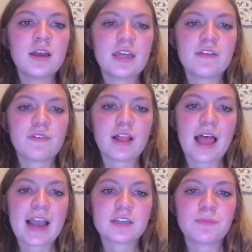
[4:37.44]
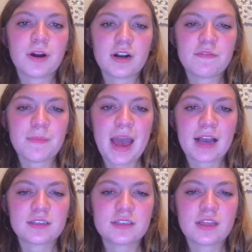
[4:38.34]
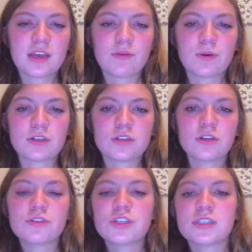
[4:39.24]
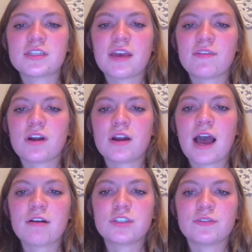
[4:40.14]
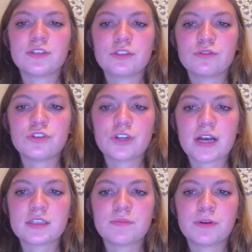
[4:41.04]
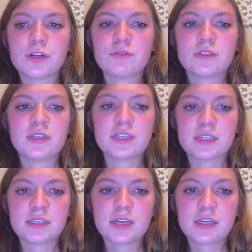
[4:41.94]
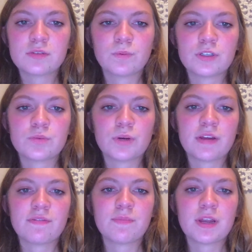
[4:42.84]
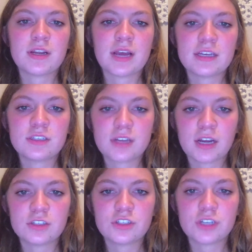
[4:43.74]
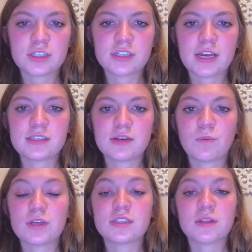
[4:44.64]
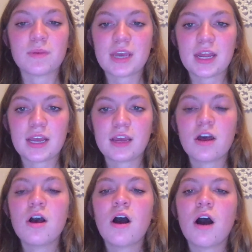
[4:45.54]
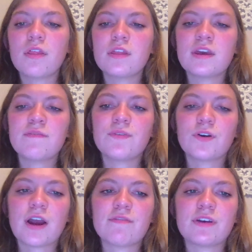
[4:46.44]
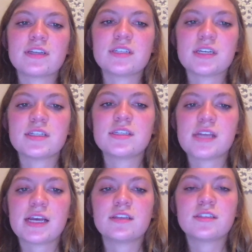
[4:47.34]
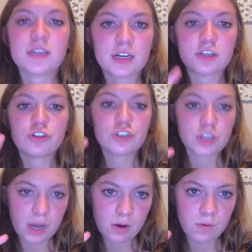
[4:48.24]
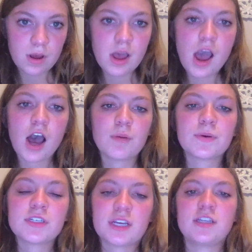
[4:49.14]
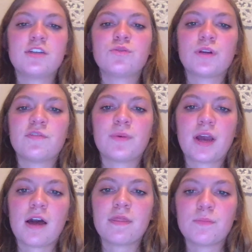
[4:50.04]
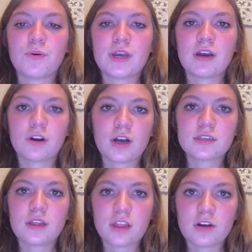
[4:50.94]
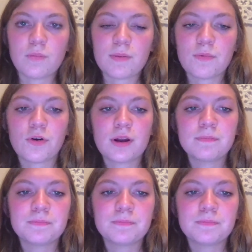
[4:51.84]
In the relaxed part of Max, there were solutions given on how to reduce stress, but no statistics, which would have been a nice touch just as it was in the beginning. Although the infographic did state studies show, a percentage would have gotten the point across a little bit more.